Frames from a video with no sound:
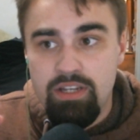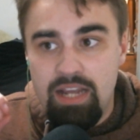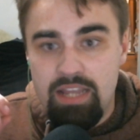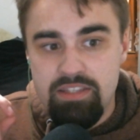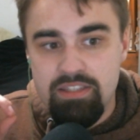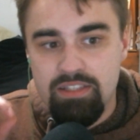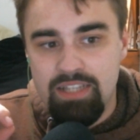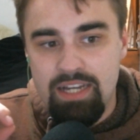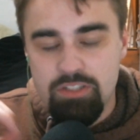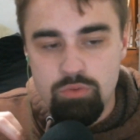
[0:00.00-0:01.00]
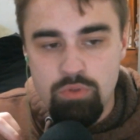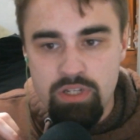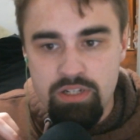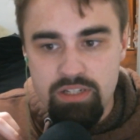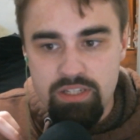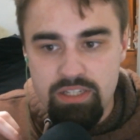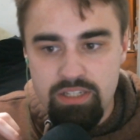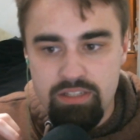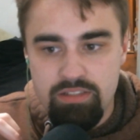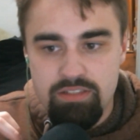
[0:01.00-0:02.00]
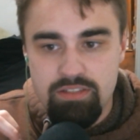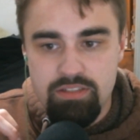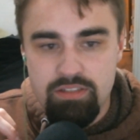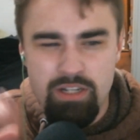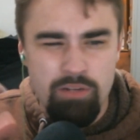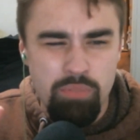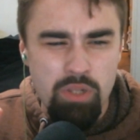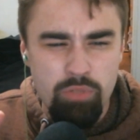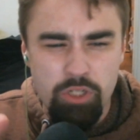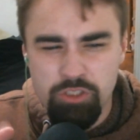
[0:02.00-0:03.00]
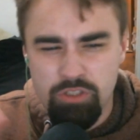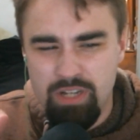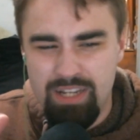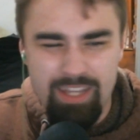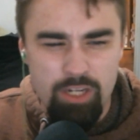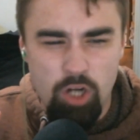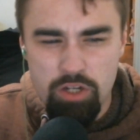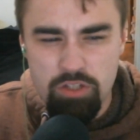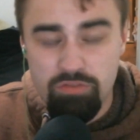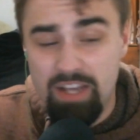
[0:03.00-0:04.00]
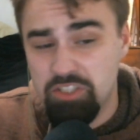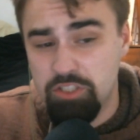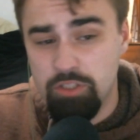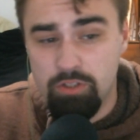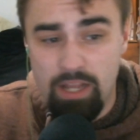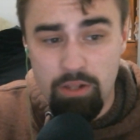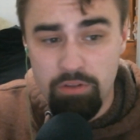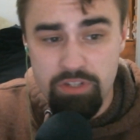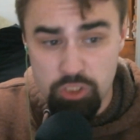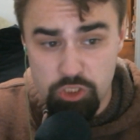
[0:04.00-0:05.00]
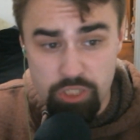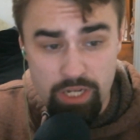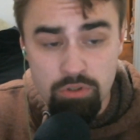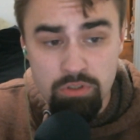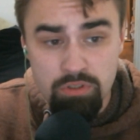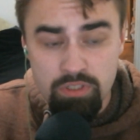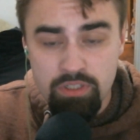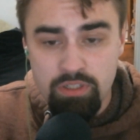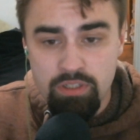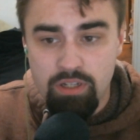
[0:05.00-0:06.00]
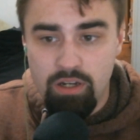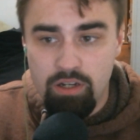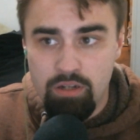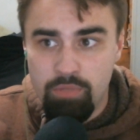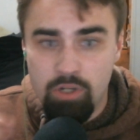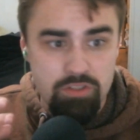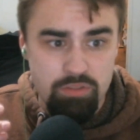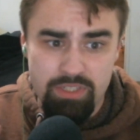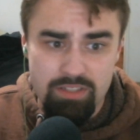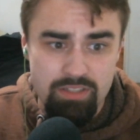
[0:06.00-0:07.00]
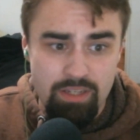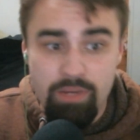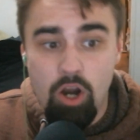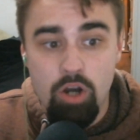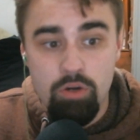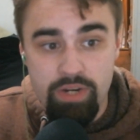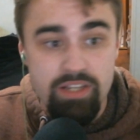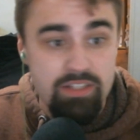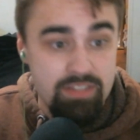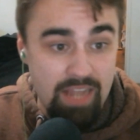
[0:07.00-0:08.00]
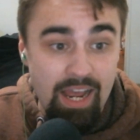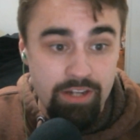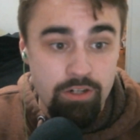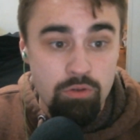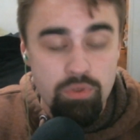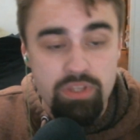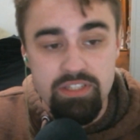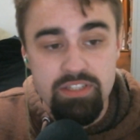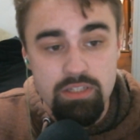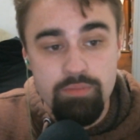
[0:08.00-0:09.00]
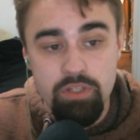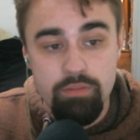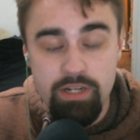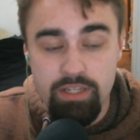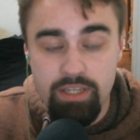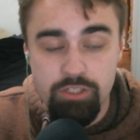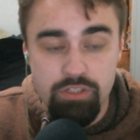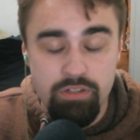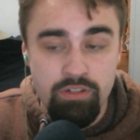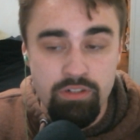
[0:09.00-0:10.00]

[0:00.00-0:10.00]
And then the last one, it's, you know, blood pressure and like cardiovascular health in general. Also because like my heart rate is higher with the stimulant medication.